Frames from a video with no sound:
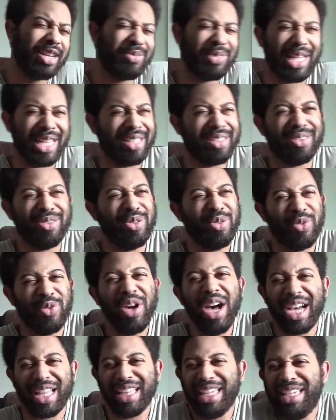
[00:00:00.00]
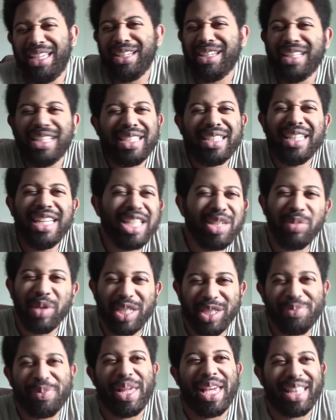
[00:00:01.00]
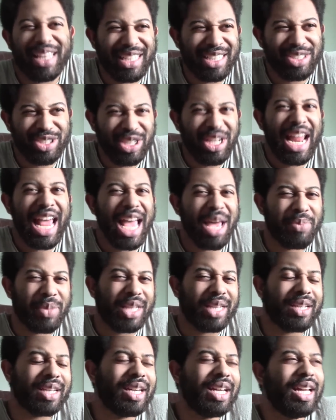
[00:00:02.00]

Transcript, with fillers: I'm like, the fuck? Like, it doesn't need to be explained. Like, the shit happened.